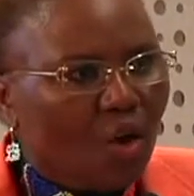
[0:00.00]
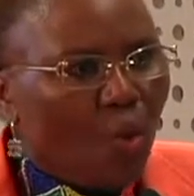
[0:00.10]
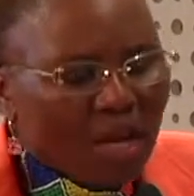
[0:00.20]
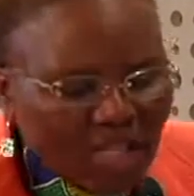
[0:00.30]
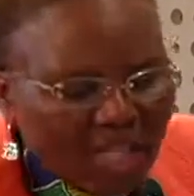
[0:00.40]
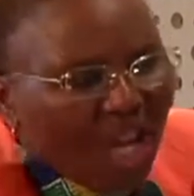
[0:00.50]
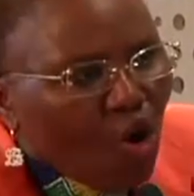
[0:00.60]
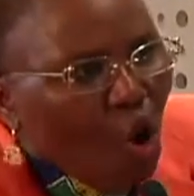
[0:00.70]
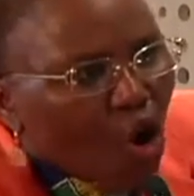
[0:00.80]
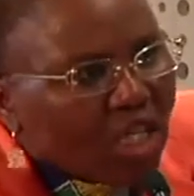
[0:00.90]
What is the
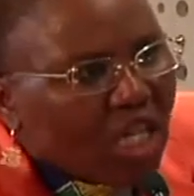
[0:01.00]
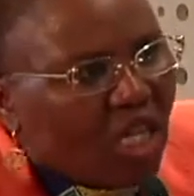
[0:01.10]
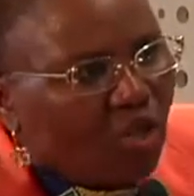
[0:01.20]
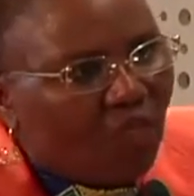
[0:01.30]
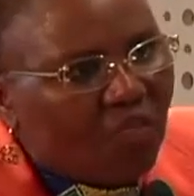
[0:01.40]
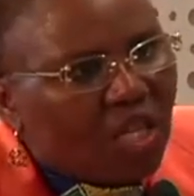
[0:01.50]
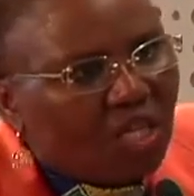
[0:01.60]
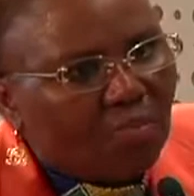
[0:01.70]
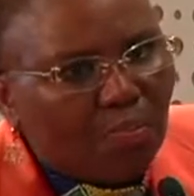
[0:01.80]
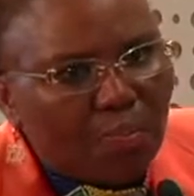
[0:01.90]
content of
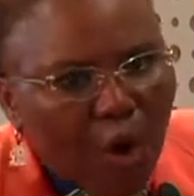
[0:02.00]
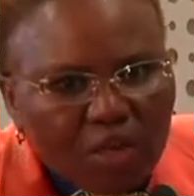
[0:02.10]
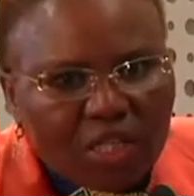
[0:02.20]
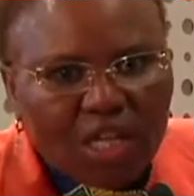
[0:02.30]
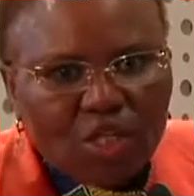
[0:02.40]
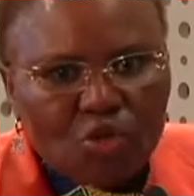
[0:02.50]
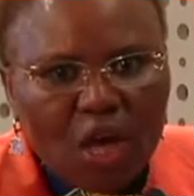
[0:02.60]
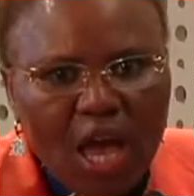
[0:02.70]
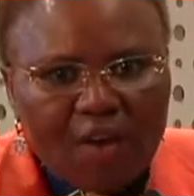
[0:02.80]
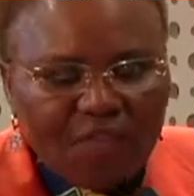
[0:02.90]
this box that you
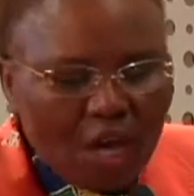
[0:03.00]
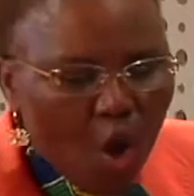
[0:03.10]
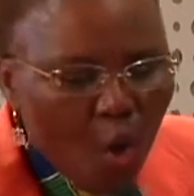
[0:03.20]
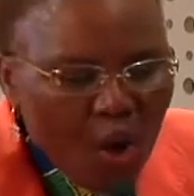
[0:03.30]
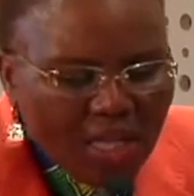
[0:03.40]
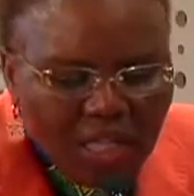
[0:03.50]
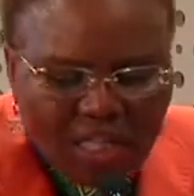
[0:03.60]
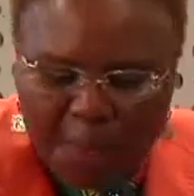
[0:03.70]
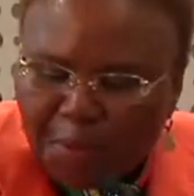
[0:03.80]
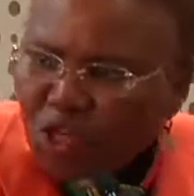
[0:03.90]
have? What is
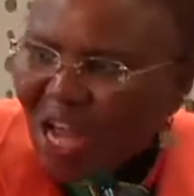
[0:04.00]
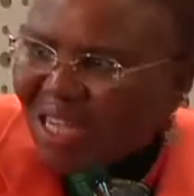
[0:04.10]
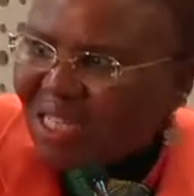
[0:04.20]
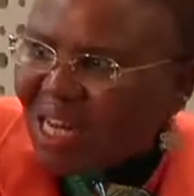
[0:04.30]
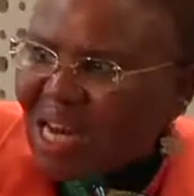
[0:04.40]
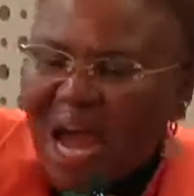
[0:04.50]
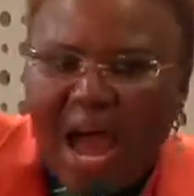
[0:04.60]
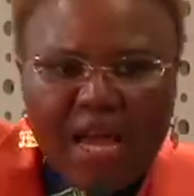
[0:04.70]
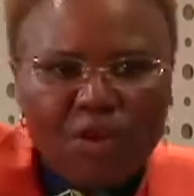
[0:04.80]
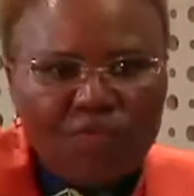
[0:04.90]
the production
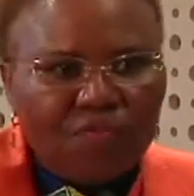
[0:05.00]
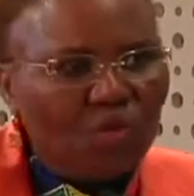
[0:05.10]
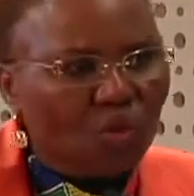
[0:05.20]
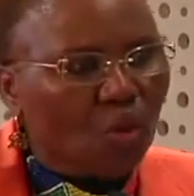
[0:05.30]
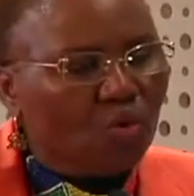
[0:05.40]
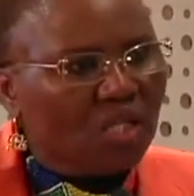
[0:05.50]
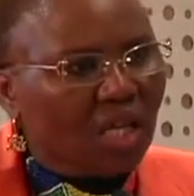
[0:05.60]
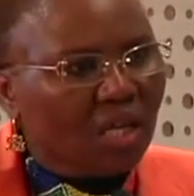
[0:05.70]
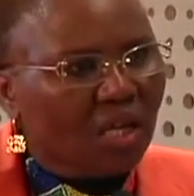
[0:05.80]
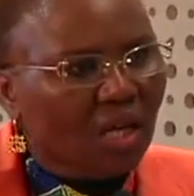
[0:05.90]
line of this whole
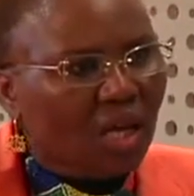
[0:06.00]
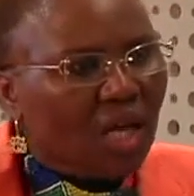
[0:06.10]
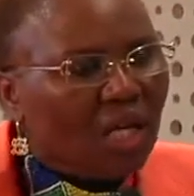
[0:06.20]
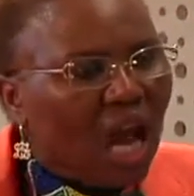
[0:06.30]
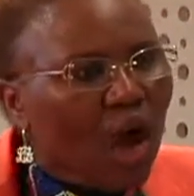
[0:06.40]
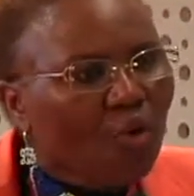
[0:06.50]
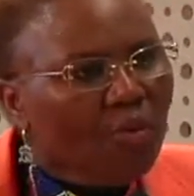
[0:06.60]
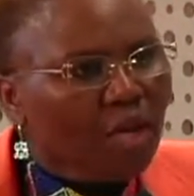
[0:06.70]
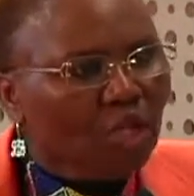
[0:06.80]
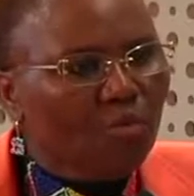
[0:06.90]
thing? Now we
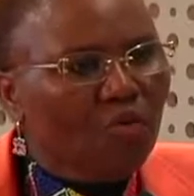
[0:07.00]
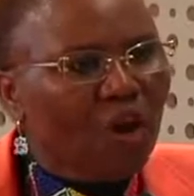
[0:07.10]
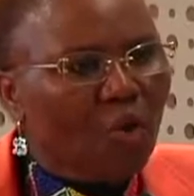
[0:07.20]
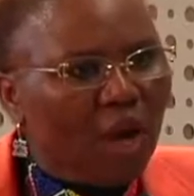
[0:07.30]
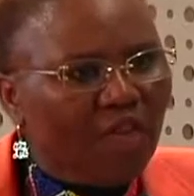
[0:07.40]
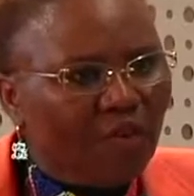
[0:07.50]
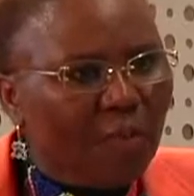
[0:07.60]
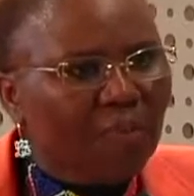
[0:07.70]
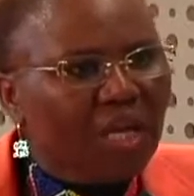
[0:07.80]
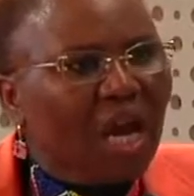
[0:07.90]
must move away
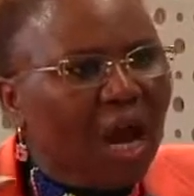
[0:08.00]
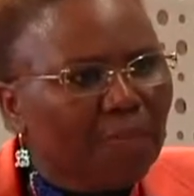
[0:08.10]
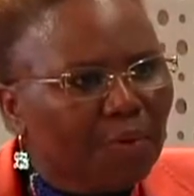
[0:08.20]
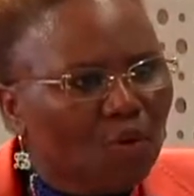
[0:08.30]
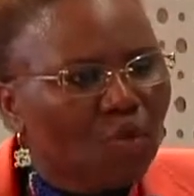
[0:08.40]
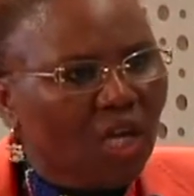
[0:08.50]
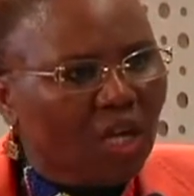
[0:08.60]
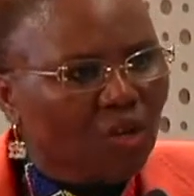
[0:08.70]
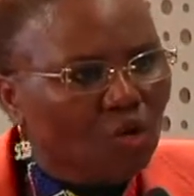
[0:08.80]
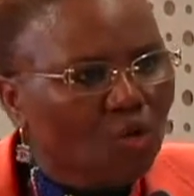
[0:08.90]
from being abused
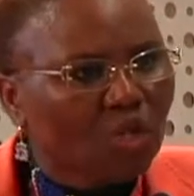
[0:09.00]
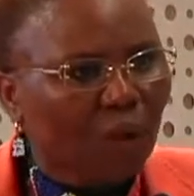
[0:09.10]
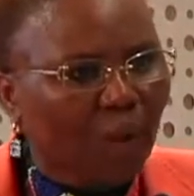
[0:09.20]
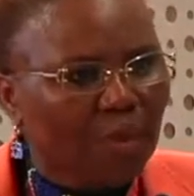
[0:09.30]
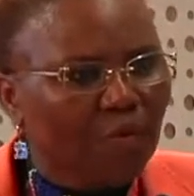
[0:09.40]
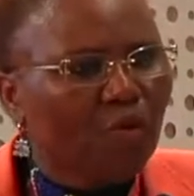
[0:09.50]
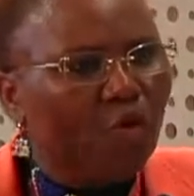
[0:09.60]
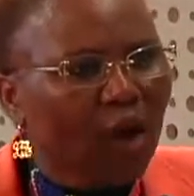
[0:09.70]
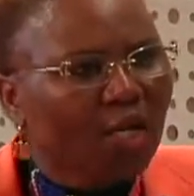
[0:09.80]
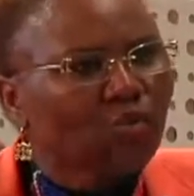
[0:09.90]
and used by people
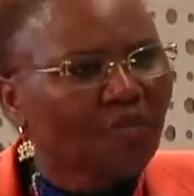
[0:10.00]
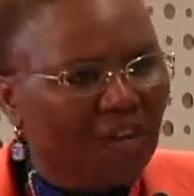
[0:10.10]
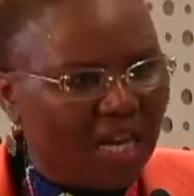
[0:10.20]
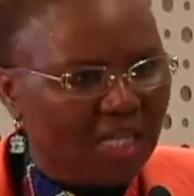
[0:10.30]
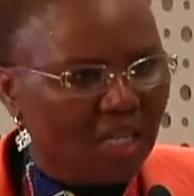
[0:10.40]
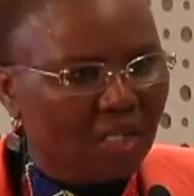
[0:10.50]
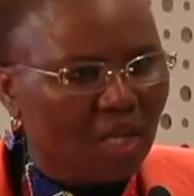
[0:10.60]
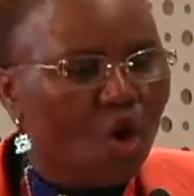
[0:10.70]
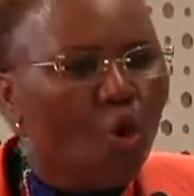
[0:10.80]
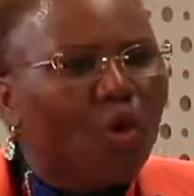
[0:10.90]
who want to front us.
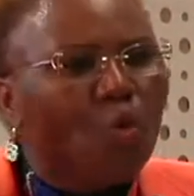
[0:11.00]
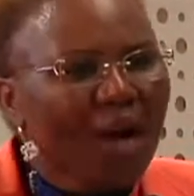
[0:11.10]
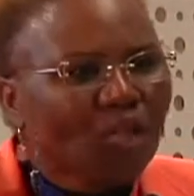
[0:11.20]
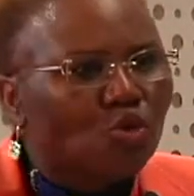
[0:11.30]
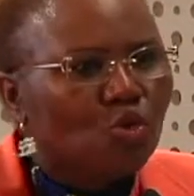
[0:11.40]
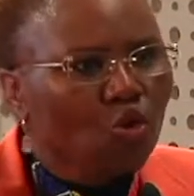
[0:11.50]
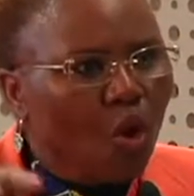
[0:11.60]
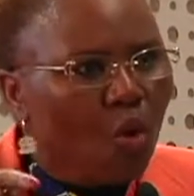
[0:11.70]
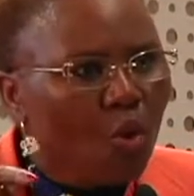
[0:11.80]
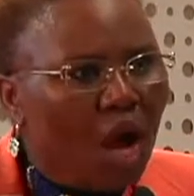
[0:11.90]
We want to
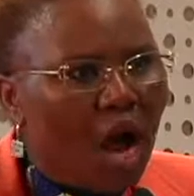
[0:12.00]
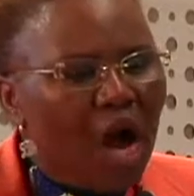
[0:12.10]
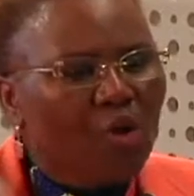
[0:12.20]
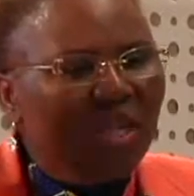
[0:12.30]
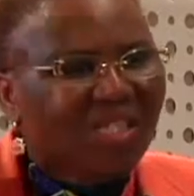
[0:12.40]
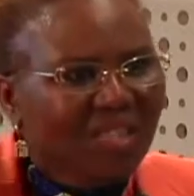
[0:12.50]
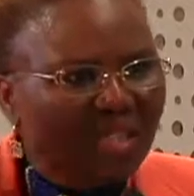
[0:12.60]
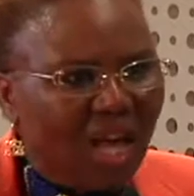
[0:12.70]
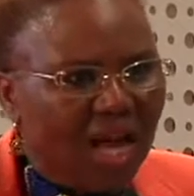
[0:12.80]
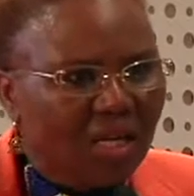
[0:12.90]
know how it is
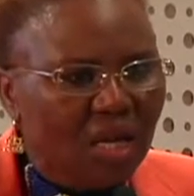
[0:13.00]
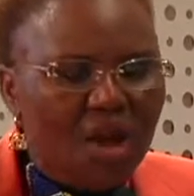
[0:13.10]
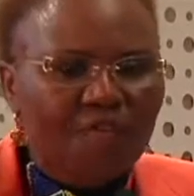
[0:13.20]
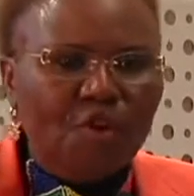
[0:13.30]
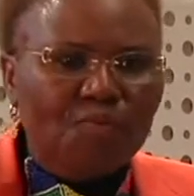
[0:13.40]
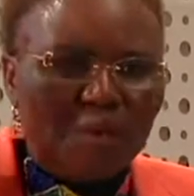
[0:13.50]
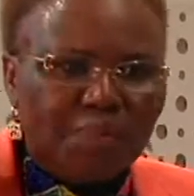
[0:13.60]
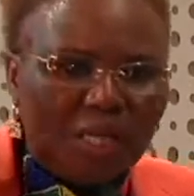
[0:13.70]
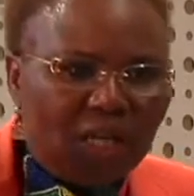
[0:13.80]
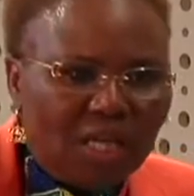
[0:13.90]
done from the
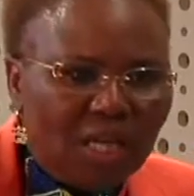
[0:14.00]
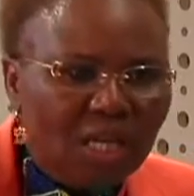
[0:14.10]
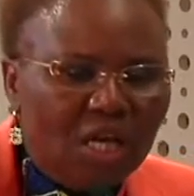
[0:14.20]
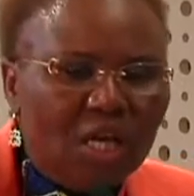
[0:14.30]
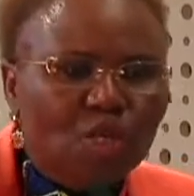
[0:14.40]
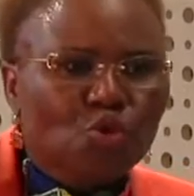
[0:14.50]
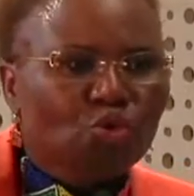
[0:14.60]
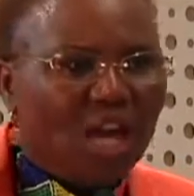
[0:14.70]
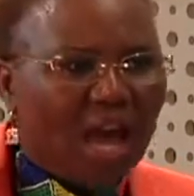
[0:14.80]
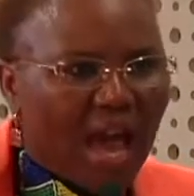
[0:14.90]
beginning to
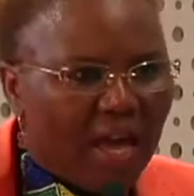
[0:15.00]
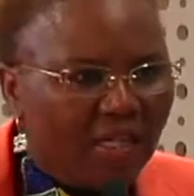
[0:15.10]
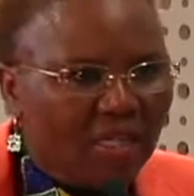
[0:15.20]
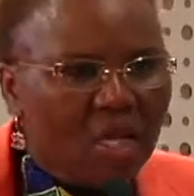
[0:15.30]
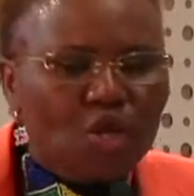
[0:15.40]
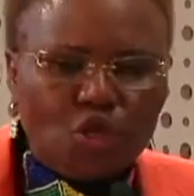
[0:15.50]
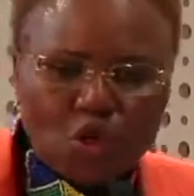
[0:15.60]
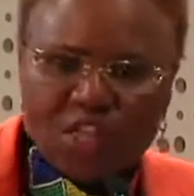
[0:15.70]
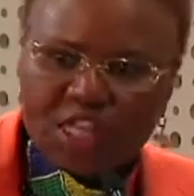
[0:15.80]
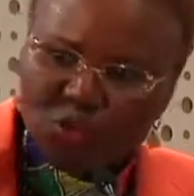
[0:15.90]
the end
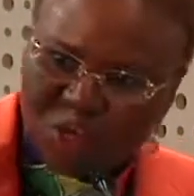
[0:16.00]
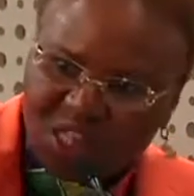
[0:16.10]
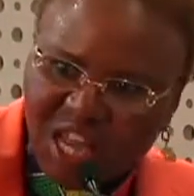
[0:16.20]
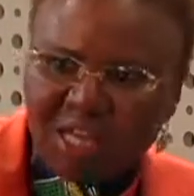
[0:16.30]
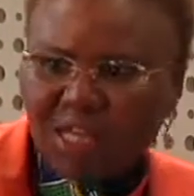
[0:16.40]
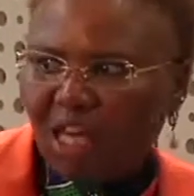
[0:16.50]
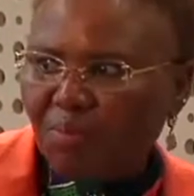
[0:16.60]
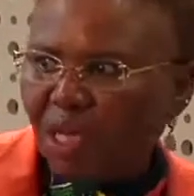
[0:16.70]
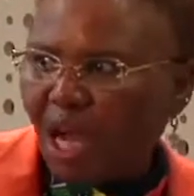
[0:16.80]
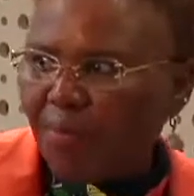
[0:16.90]
so that we then can
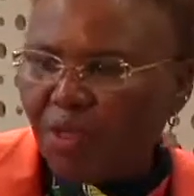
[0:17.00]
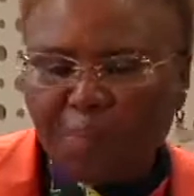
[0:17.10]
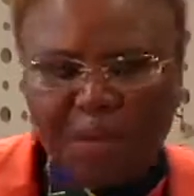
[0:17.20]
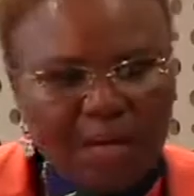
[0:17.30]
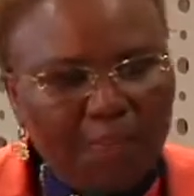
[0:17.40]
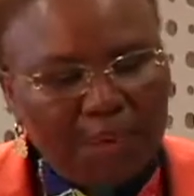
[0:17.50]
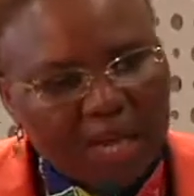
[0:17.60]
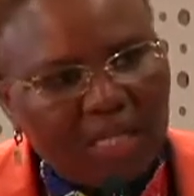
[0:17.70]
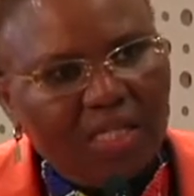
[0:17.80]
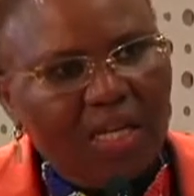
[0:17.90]
become the
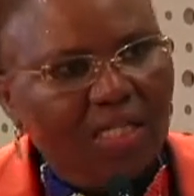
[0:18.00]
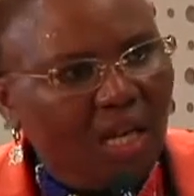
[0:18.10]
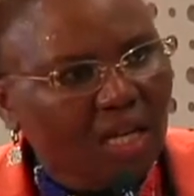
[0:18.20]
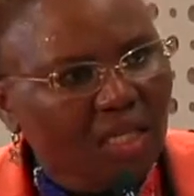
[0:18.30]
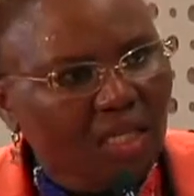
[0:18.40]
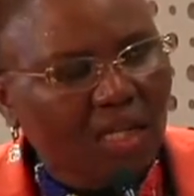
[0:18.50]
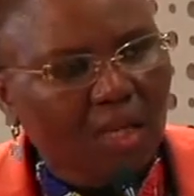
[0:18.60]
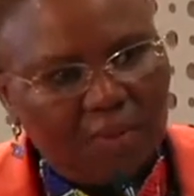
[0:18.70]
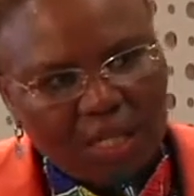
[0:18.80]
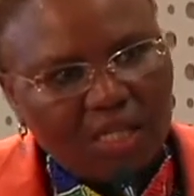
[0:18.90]
black industrialists that
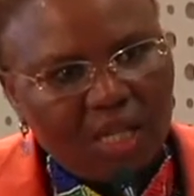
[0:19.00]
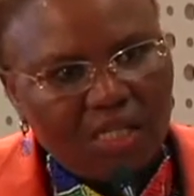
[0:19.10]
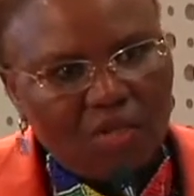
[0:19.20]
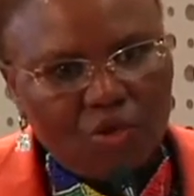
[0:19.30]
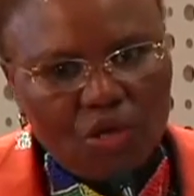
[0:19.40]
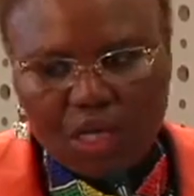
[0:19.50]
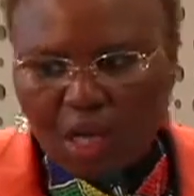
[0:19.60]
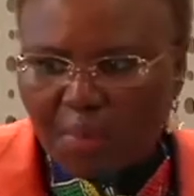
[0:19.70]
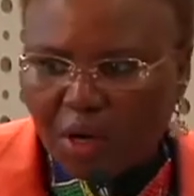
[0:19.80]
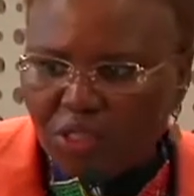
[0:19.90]
the president is talking
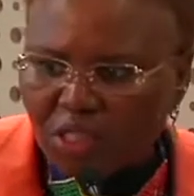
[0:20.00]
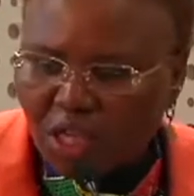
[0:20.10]
about.